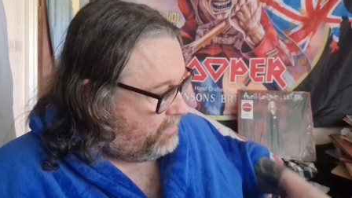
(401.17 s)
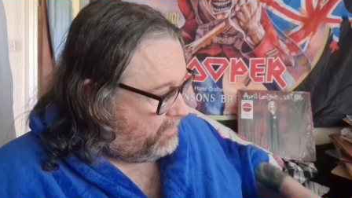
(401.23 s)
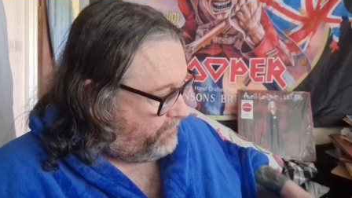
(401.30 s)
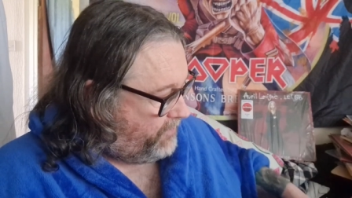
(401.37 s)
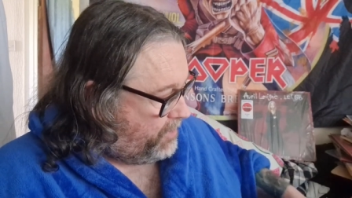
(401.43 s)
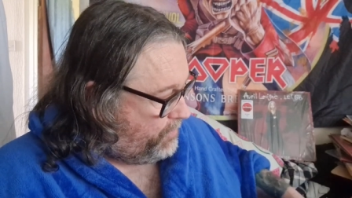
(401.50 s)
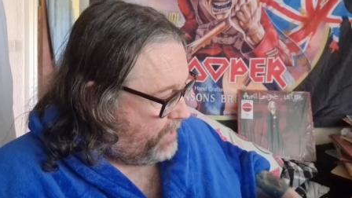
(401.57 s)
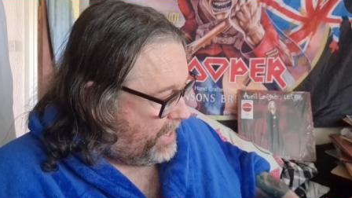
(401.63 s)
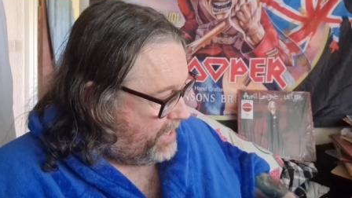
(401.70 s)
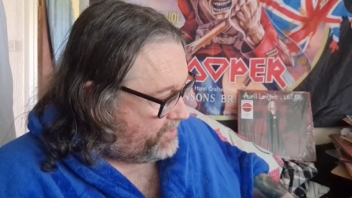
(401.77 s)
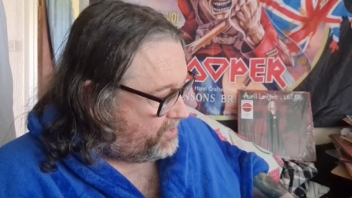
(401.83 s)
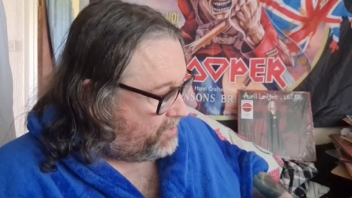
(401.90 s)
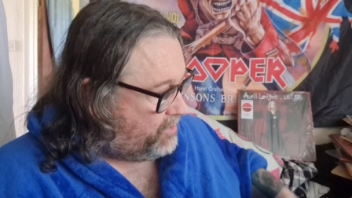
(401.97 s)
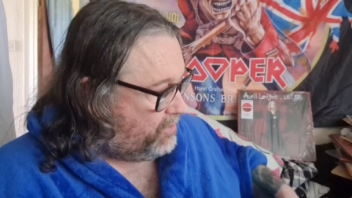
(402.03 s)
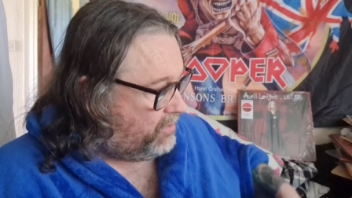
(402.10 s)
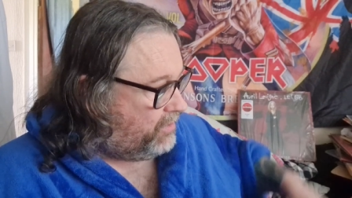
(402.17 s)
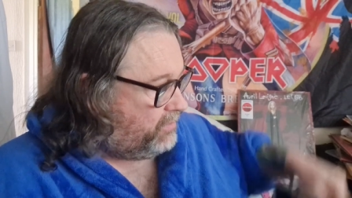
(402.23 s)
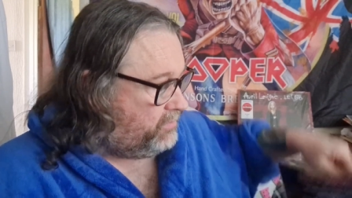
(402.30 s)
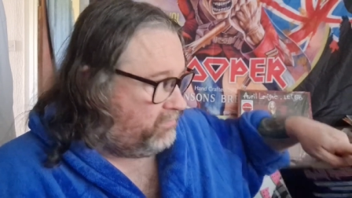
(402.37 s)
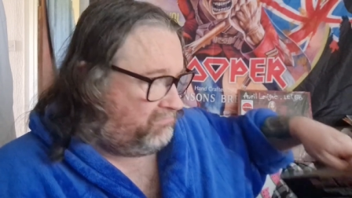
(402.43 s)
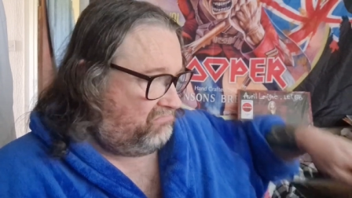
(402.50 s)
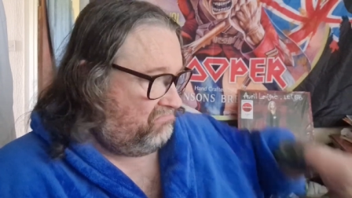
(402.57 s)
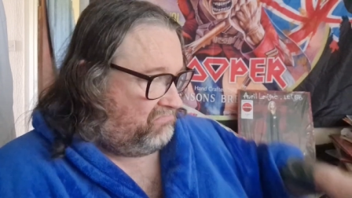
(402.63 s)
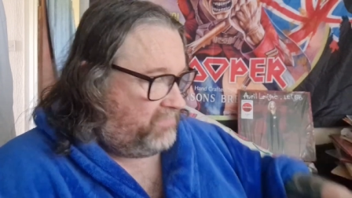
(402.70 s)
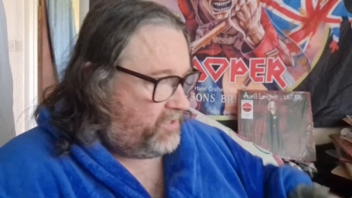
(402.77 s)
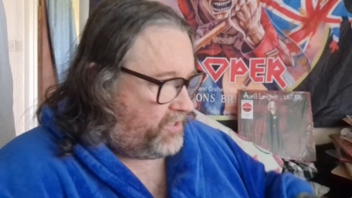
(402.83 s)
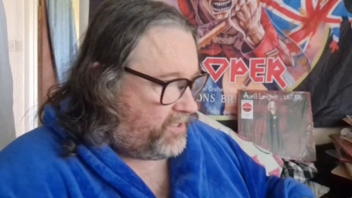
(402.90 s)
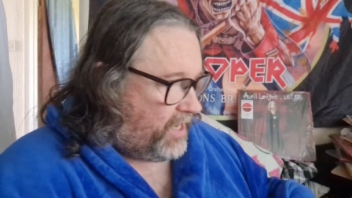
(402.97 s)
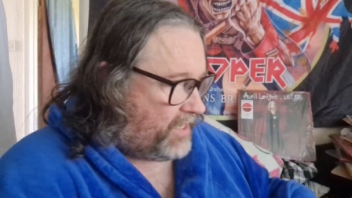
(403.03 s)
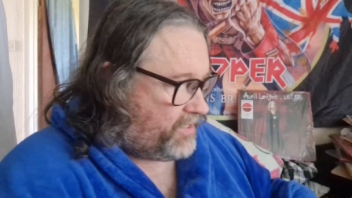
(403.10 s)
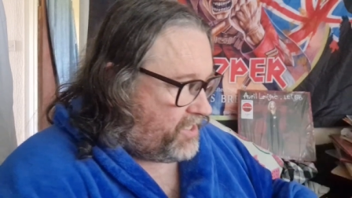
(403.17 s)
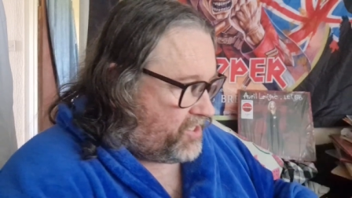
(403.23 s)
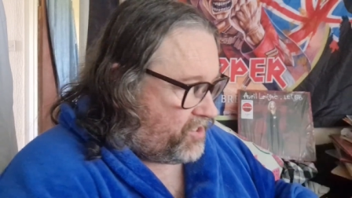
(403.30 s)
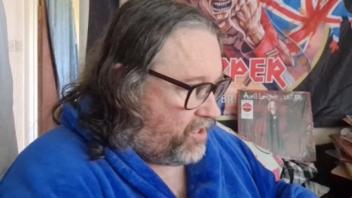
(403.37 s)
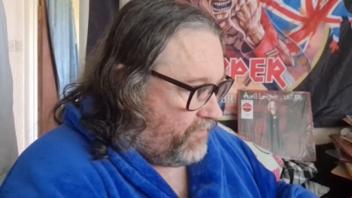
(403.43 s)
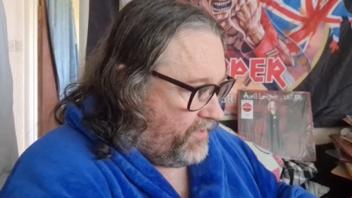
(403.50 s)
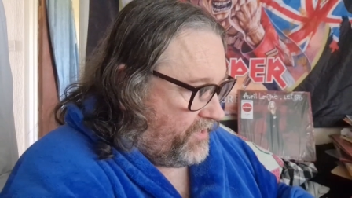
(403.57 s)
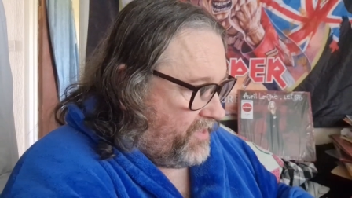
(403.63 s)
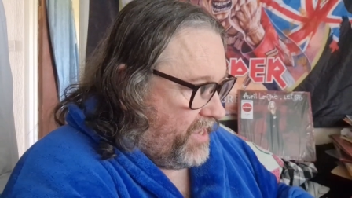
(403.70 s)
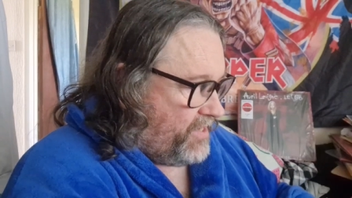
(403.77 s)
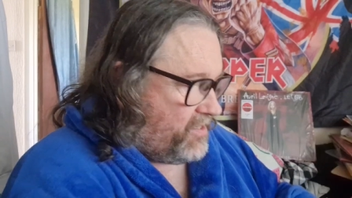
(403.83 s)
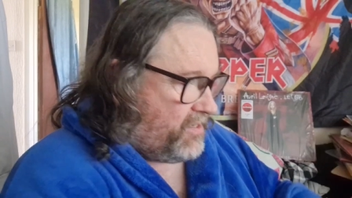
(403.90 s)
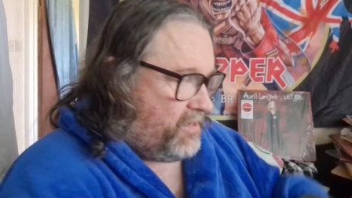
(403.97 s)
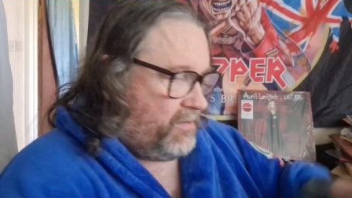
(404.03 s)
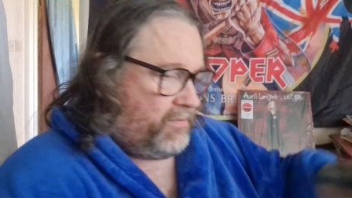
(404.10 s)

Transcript: a few years ago, I discovered this